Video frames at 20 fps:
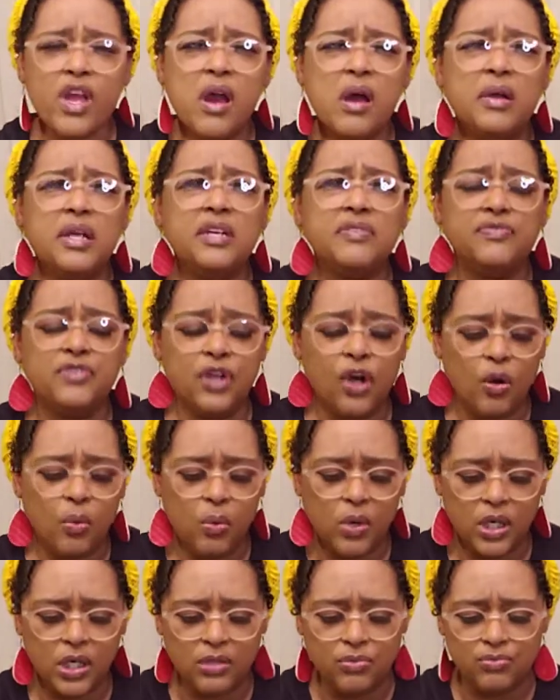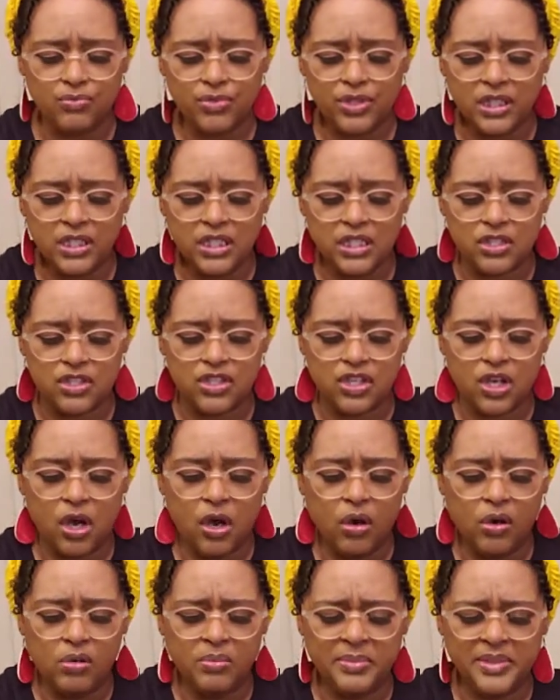If no one really
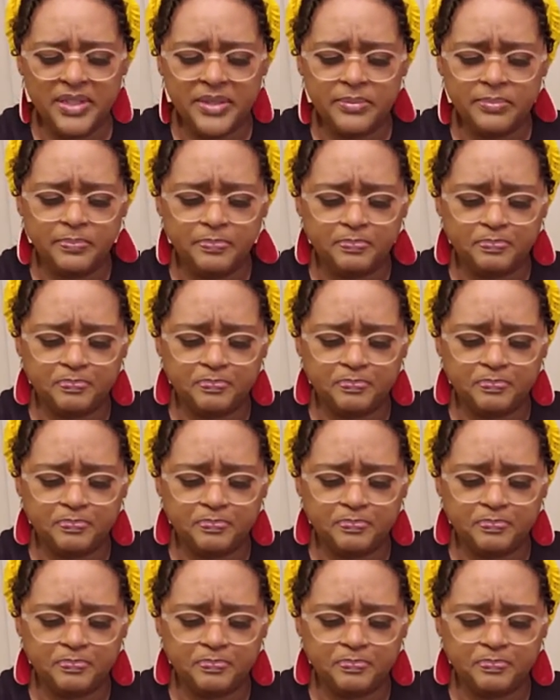told me,